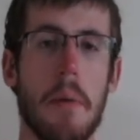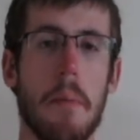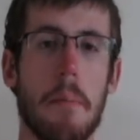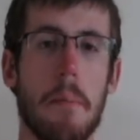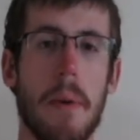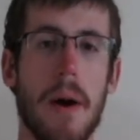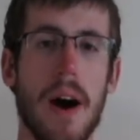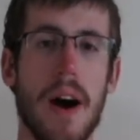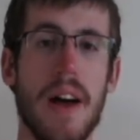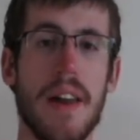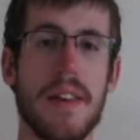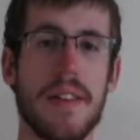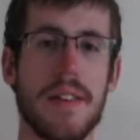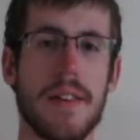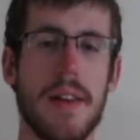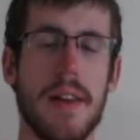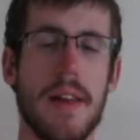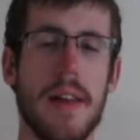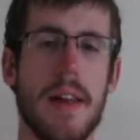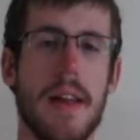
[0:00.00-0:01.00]

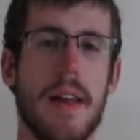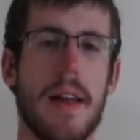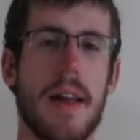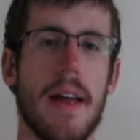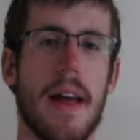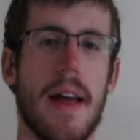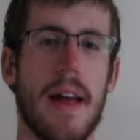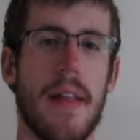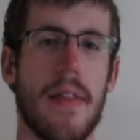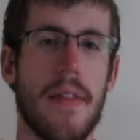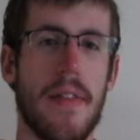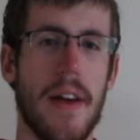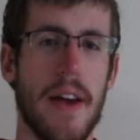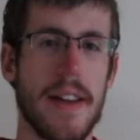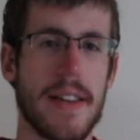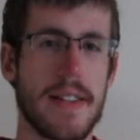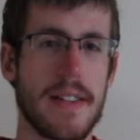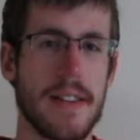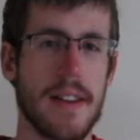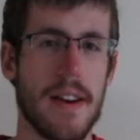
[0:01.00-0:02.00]
But
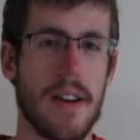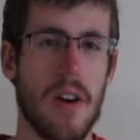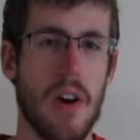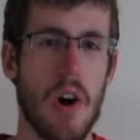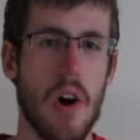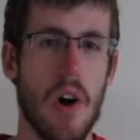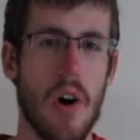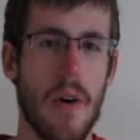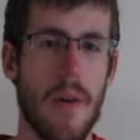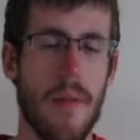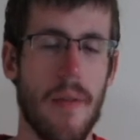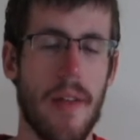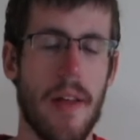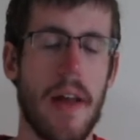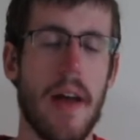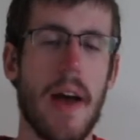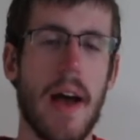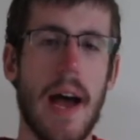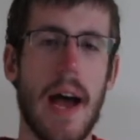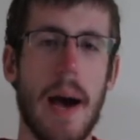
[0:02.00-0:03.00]
that's not
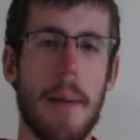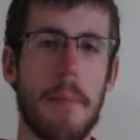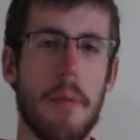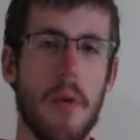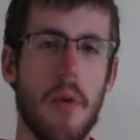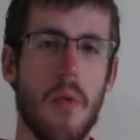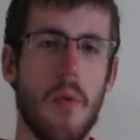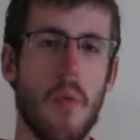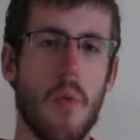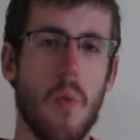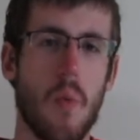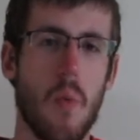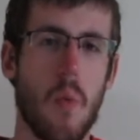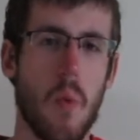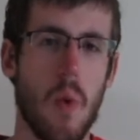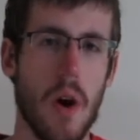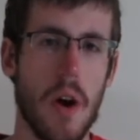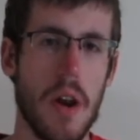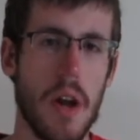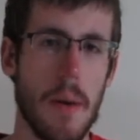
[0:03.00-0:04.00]
all. Apple
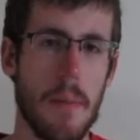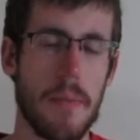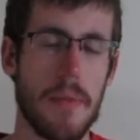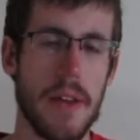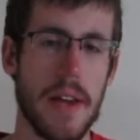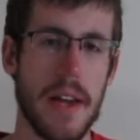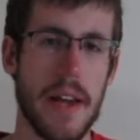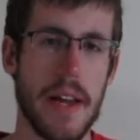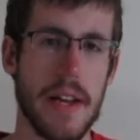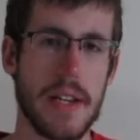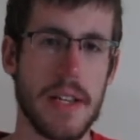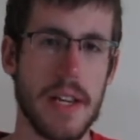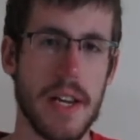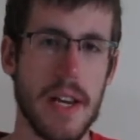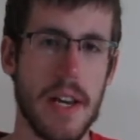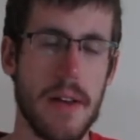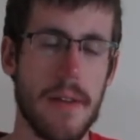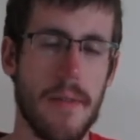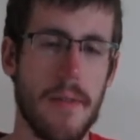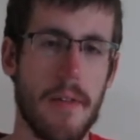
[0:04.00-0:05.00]
won up the
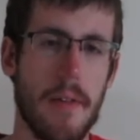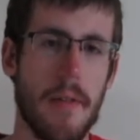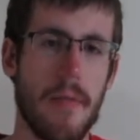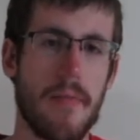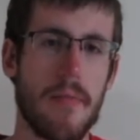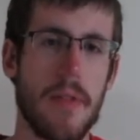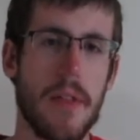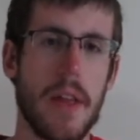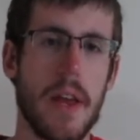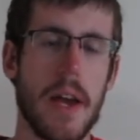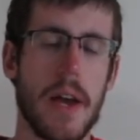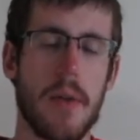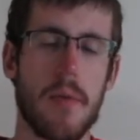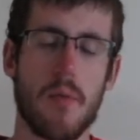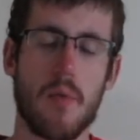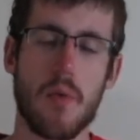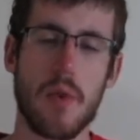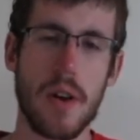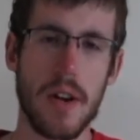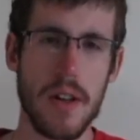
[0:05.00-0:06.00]
ante
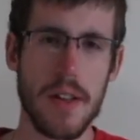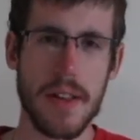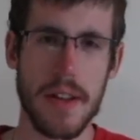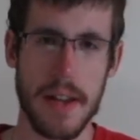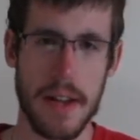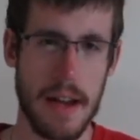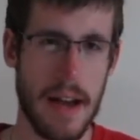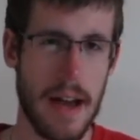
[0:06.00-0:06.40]
and really,